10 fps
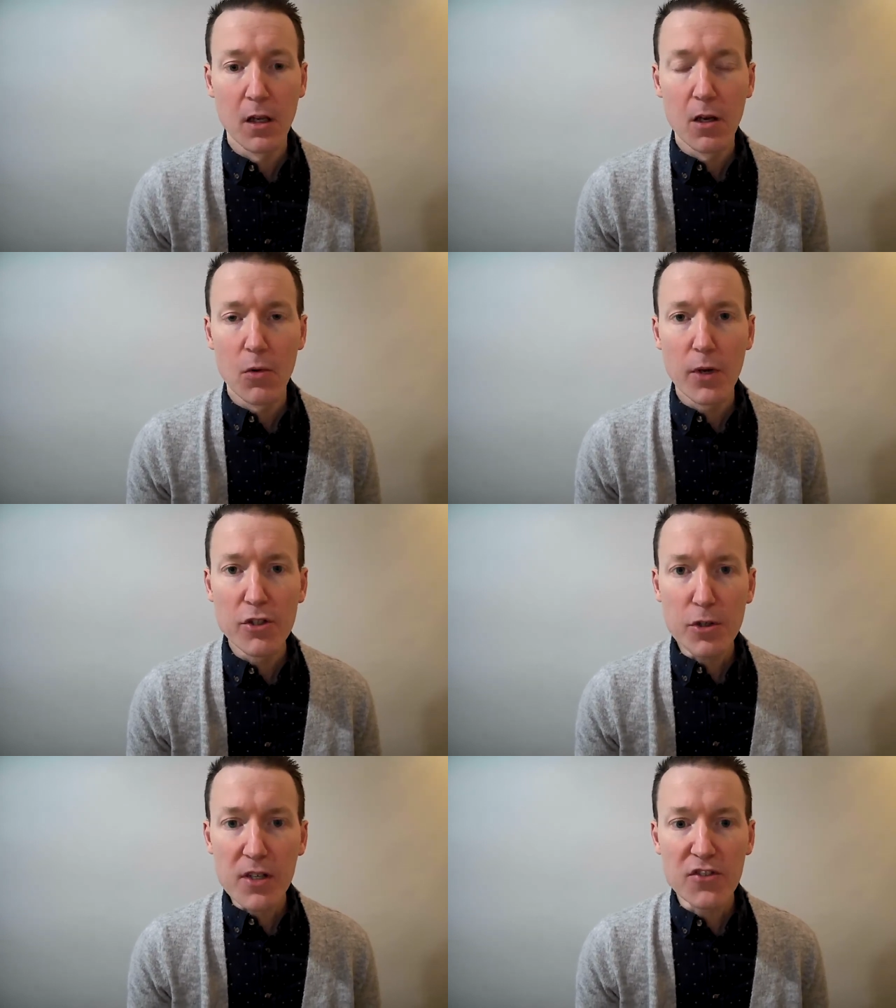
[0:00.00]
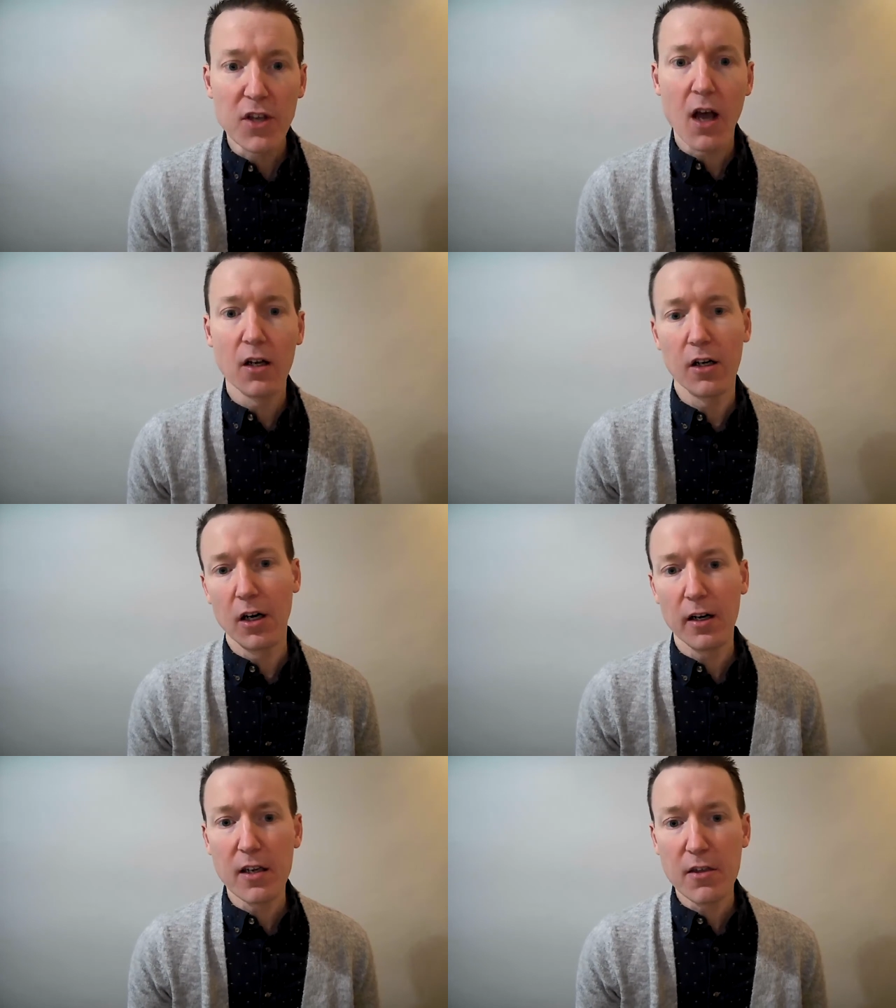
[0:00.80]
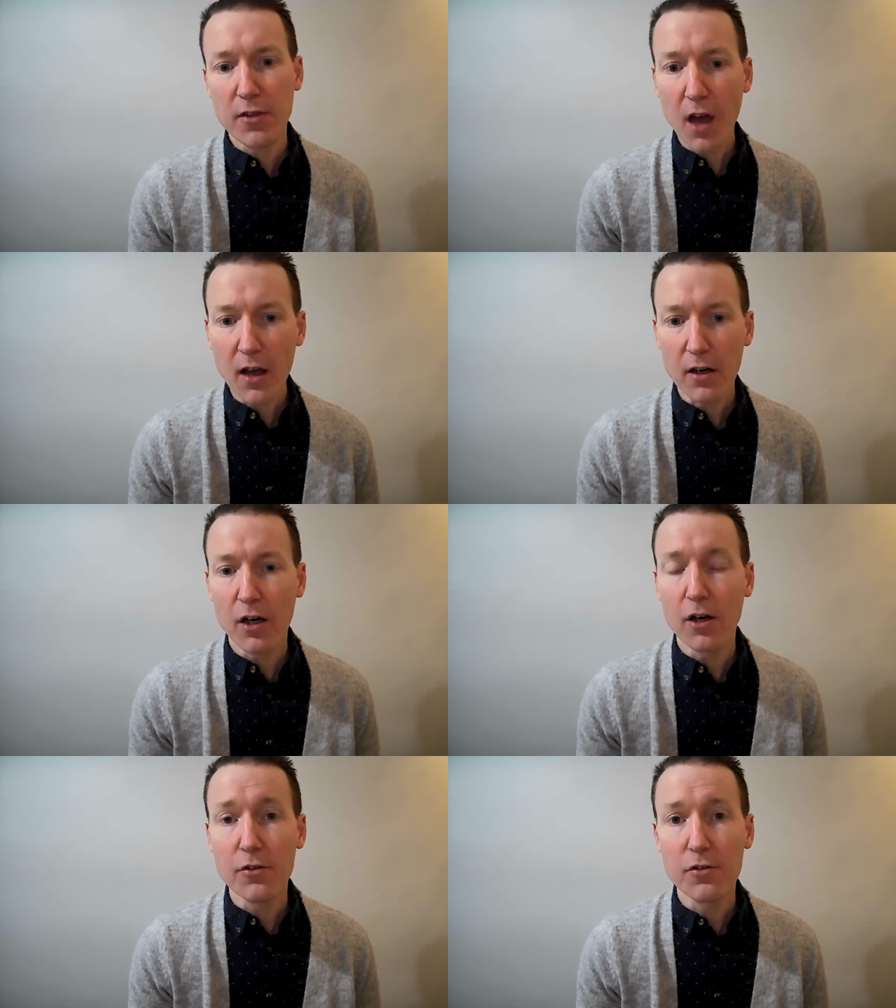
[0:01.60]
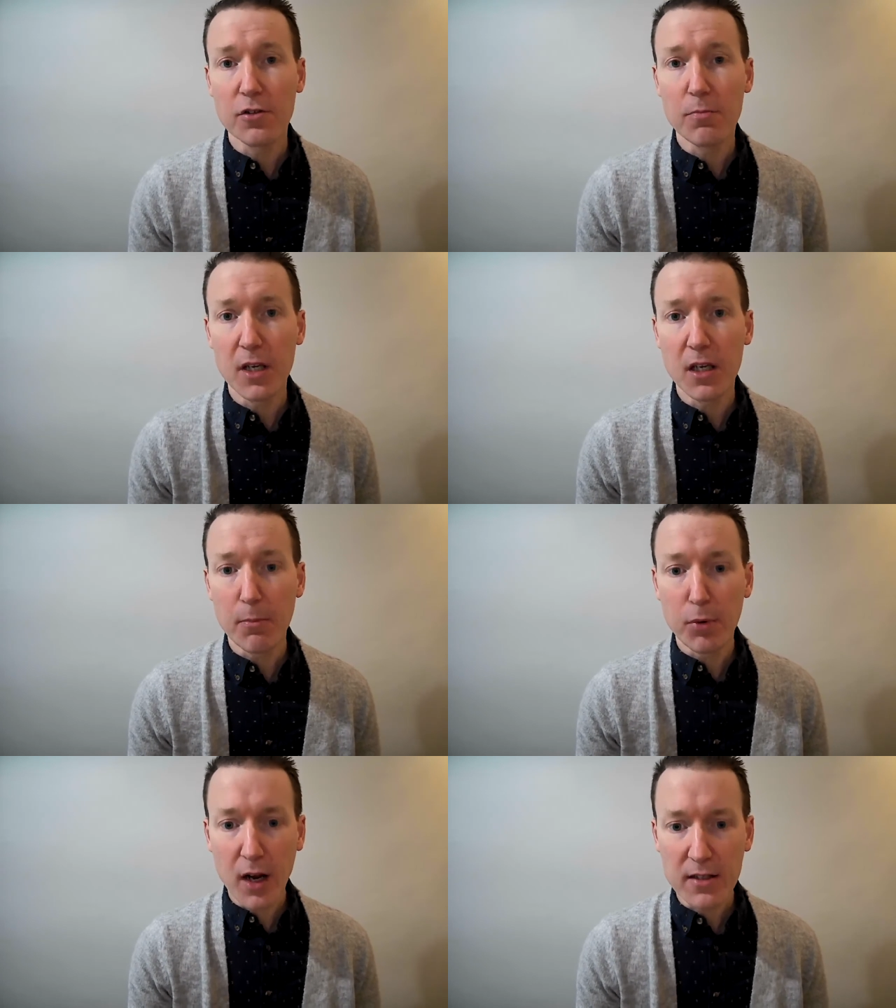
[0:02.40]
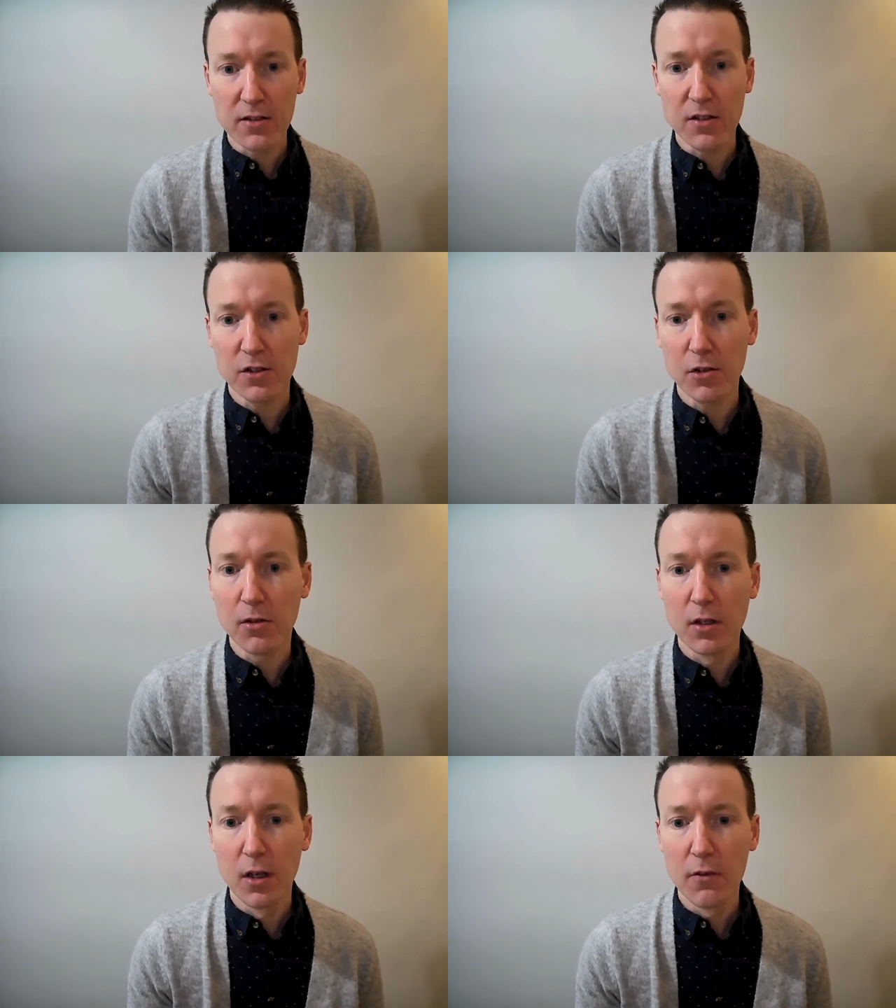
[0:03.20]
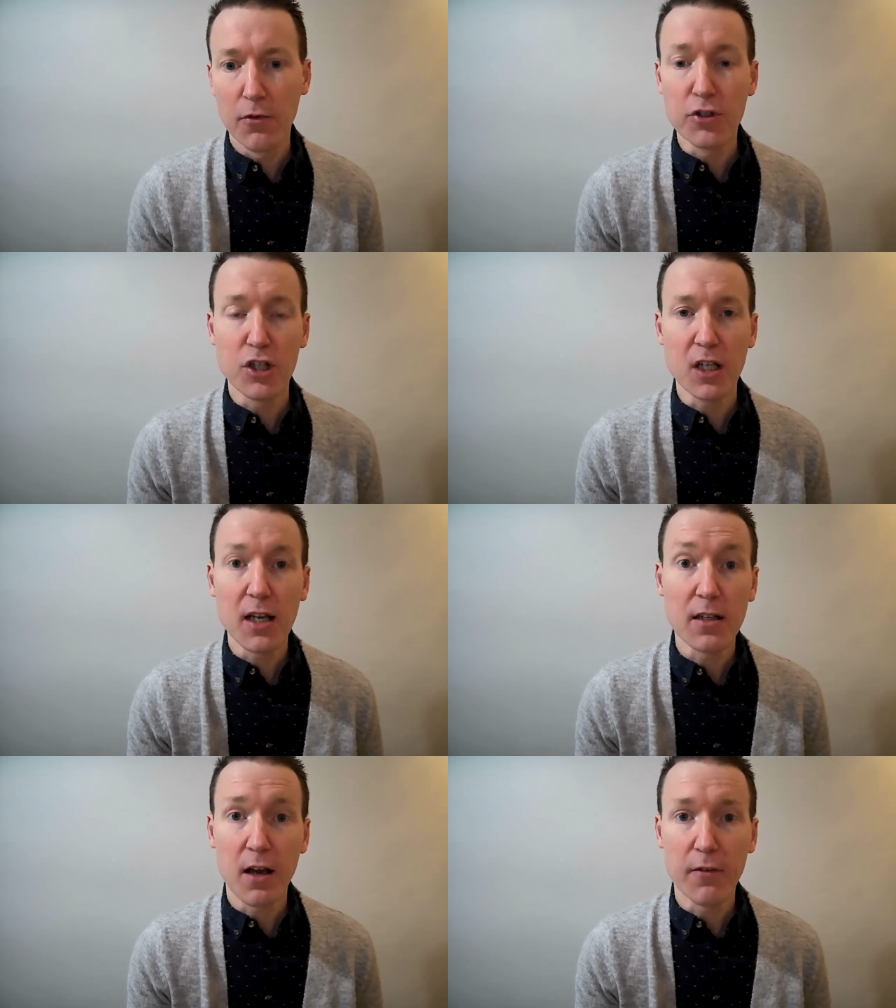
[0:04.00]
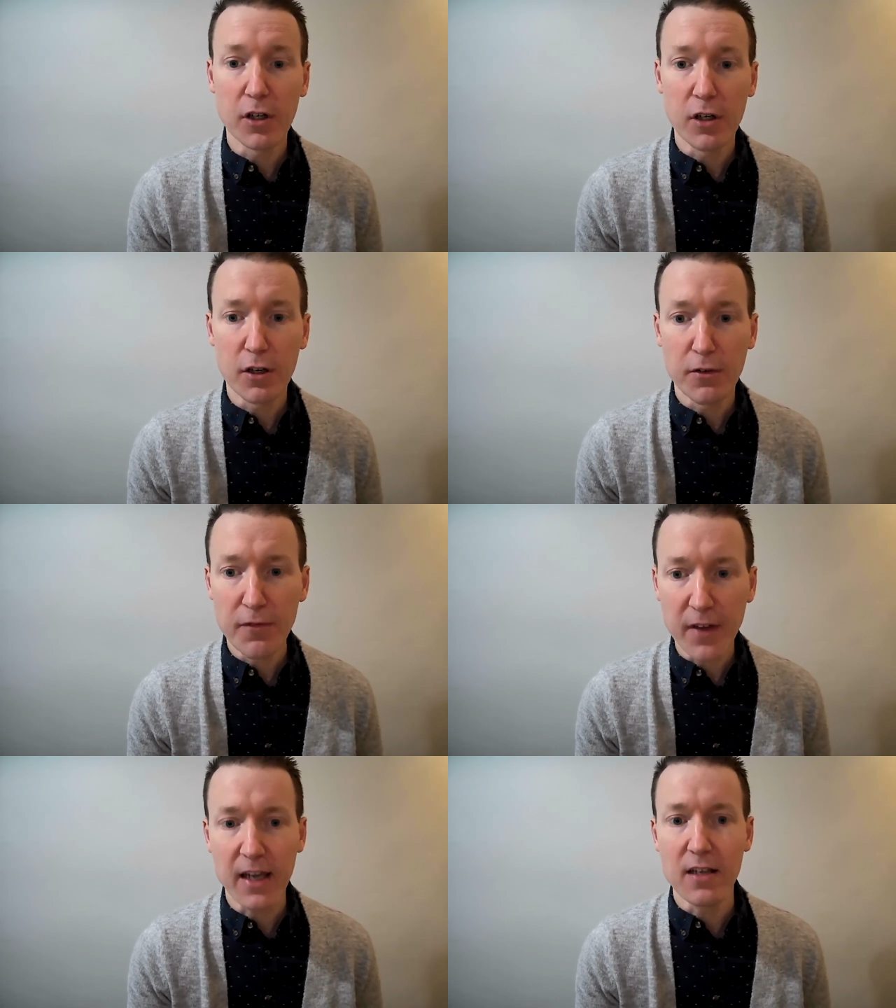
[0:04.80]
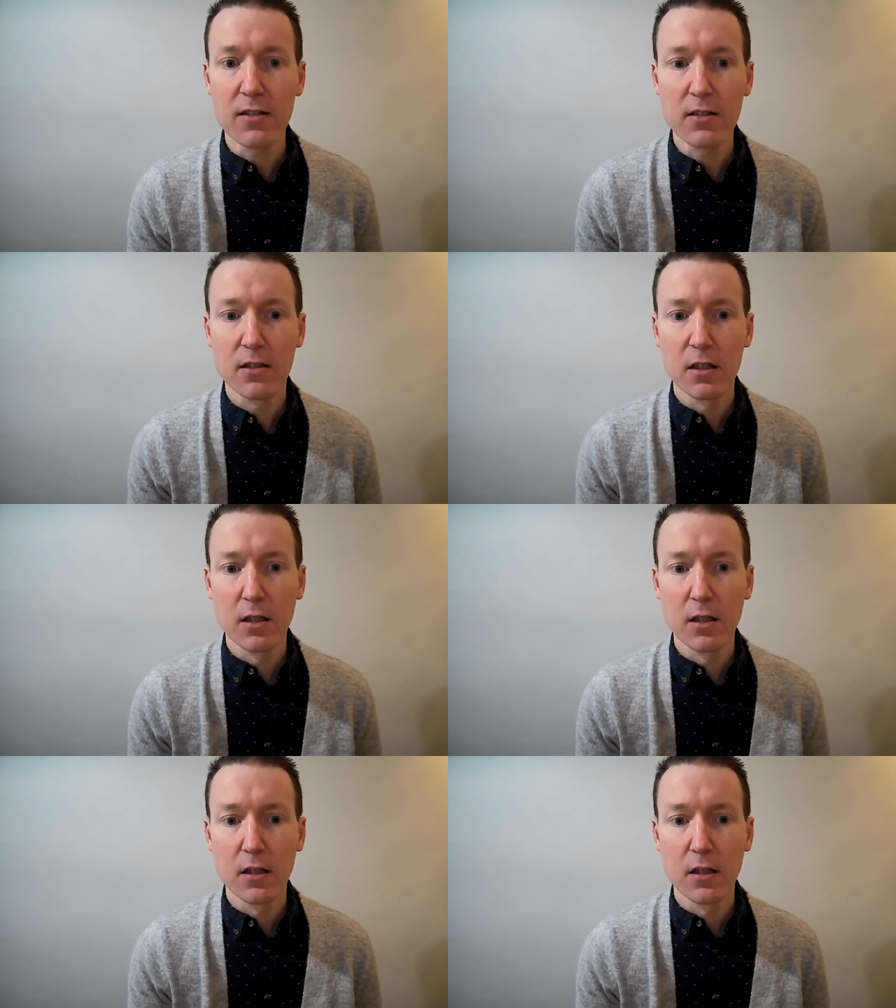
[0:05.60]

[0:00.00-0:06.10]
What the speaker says: When Judah saw her, he thought her to be a prostitute, for she had covered her face.